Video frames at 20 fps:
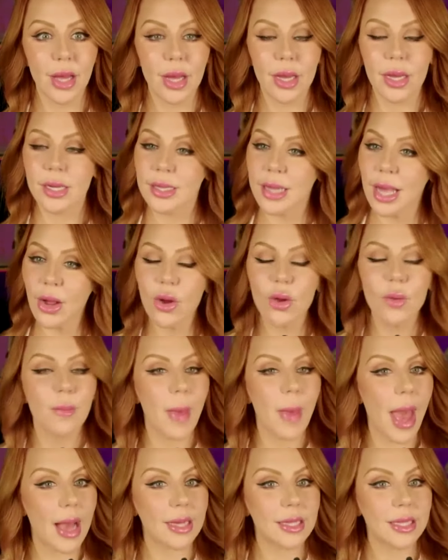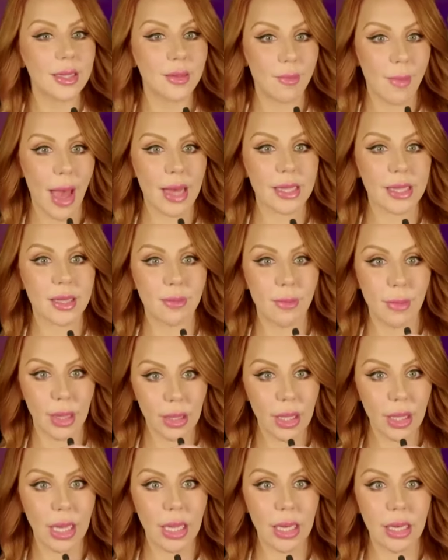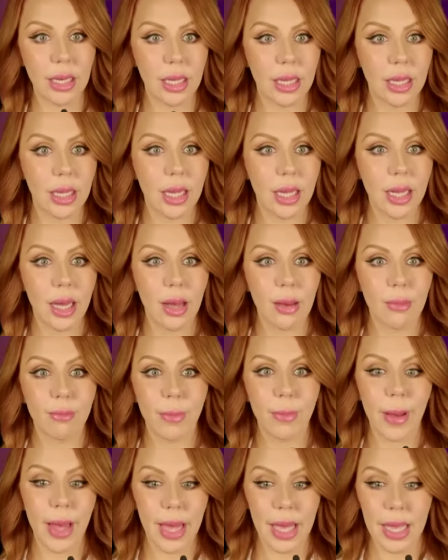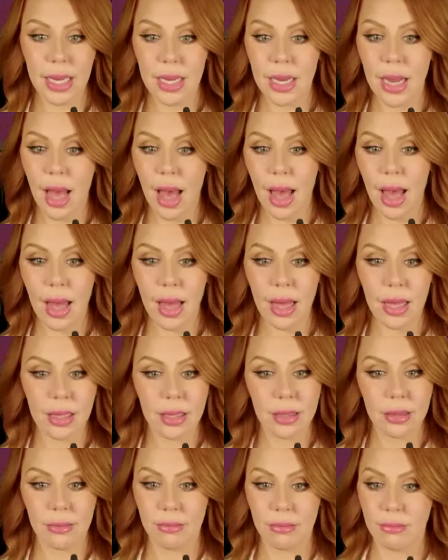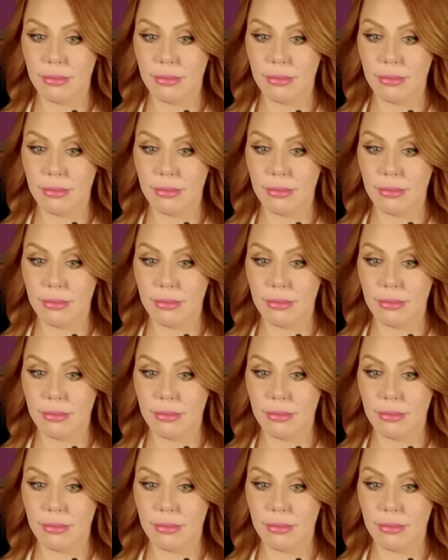Because I heard Max and Maximilian, but I